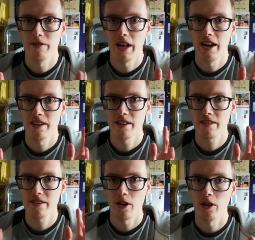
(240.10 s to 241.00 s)
of their
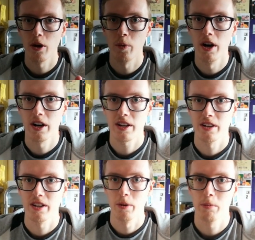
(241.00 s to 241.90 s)
solo work,
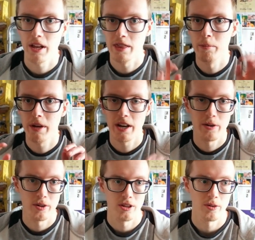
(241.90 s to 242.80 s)
and played the
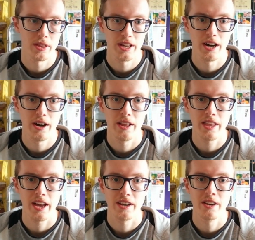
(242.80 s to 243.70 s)
piano along with that, and
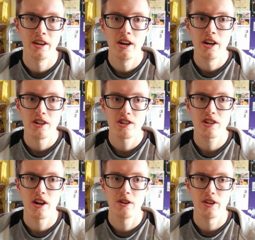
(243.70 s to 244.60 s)
then
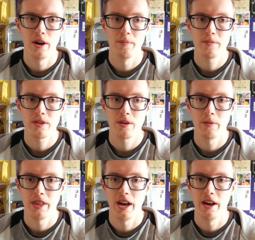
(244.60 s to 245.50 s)
showed some
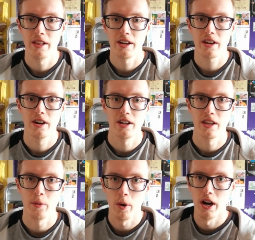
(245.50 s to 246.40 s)
of their like
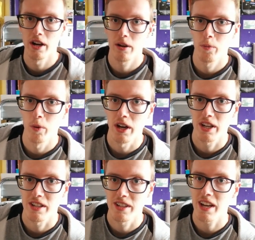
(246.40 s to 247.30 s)
early work
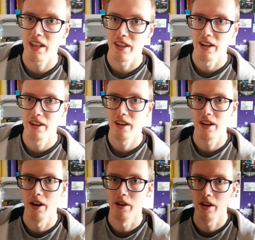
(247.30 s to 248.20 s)
working together,
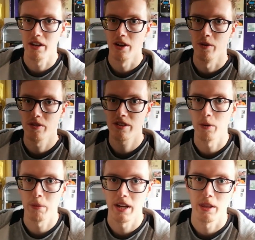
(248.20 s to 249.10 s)
and
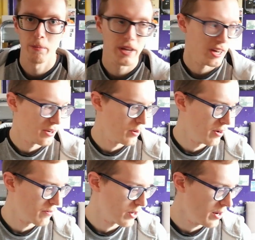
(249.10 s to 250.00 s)
still playing the piano
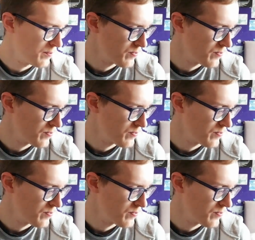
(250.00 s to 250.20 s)
over it.